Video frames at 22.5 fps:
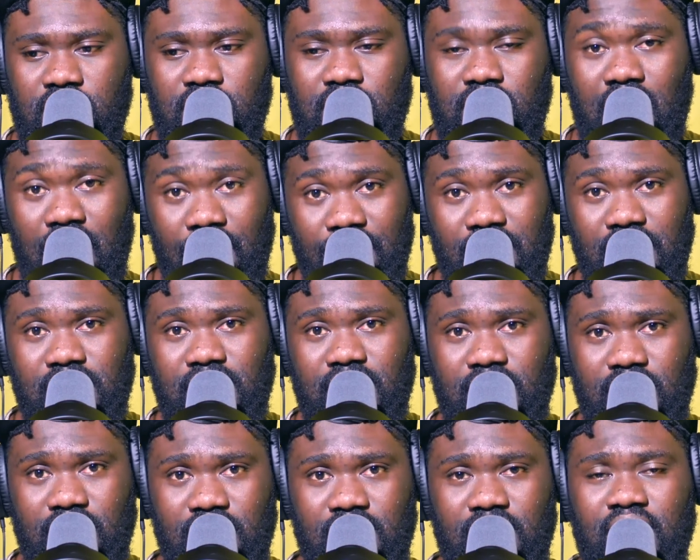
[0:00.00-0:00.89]

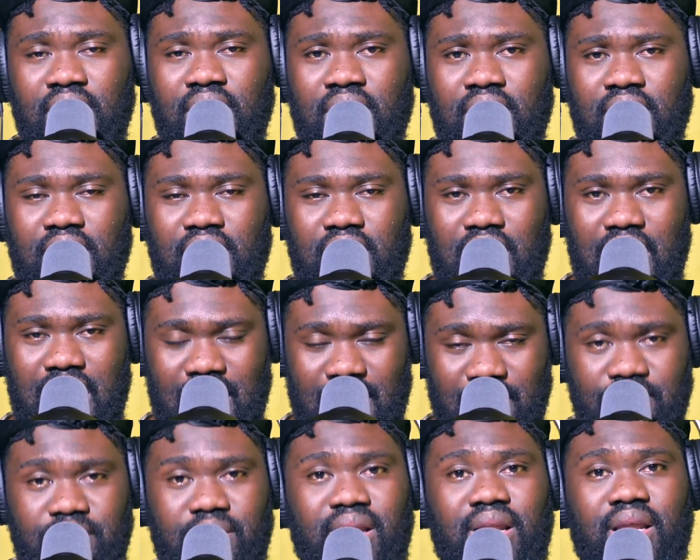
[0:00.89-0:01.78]
currently,
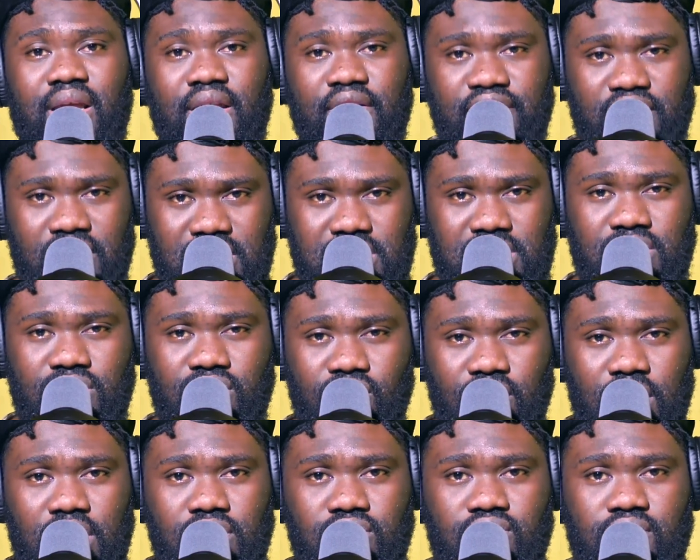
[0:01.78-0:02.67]
I believe it's still
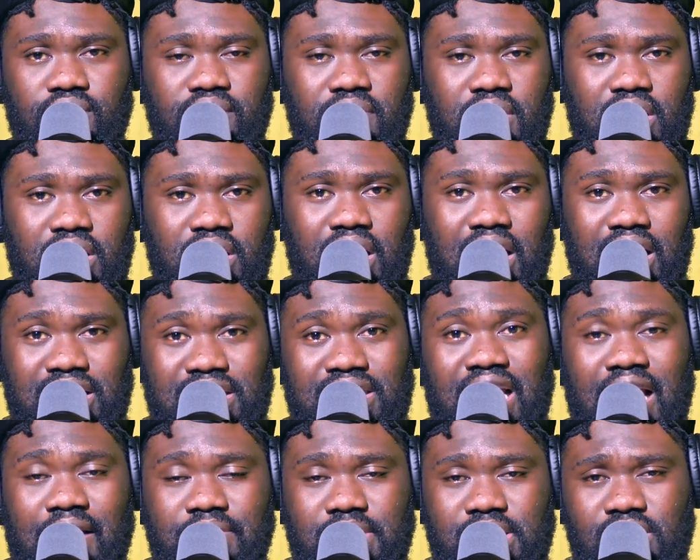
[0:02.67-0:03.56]
going to be a
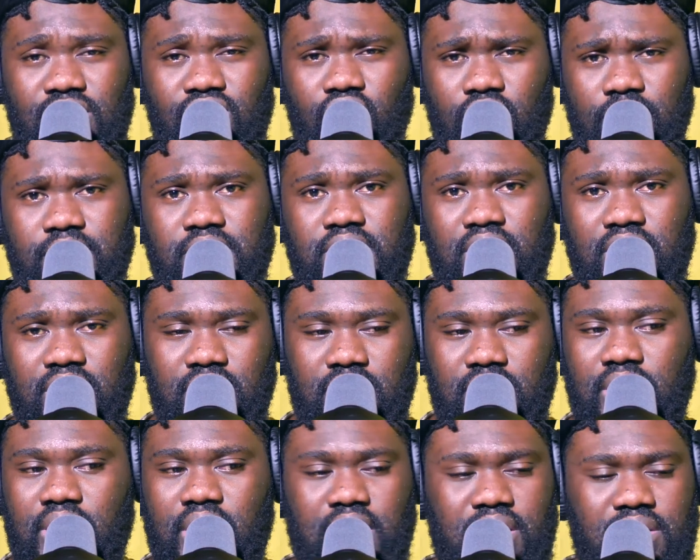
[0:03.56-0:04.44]
type C
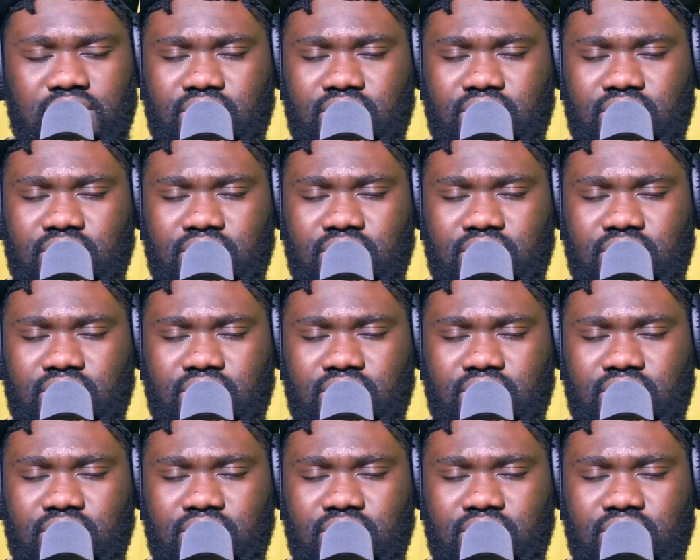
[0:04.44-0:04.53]
option.